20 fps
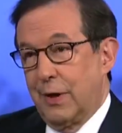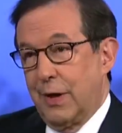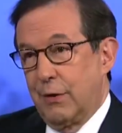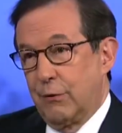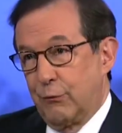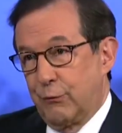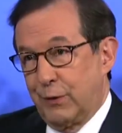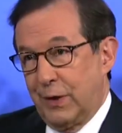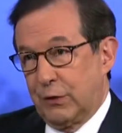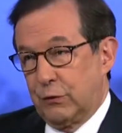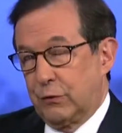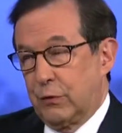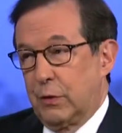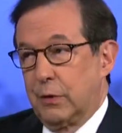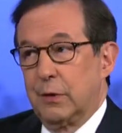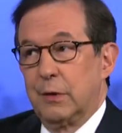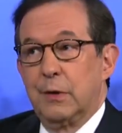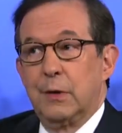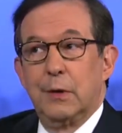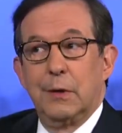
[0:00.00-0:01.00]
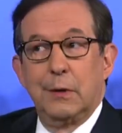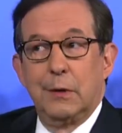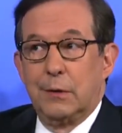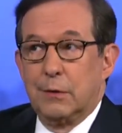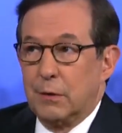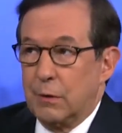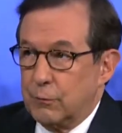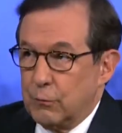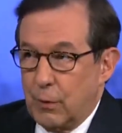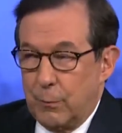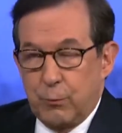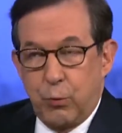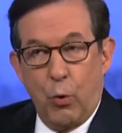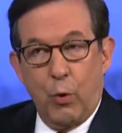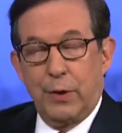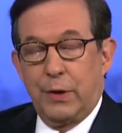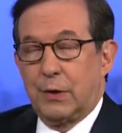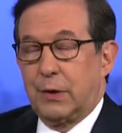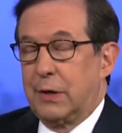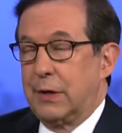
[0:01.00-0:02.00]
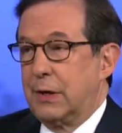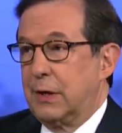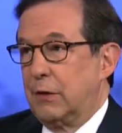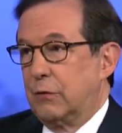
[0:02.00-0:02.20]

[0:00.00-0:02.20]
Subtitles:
and fixer. Reportedly,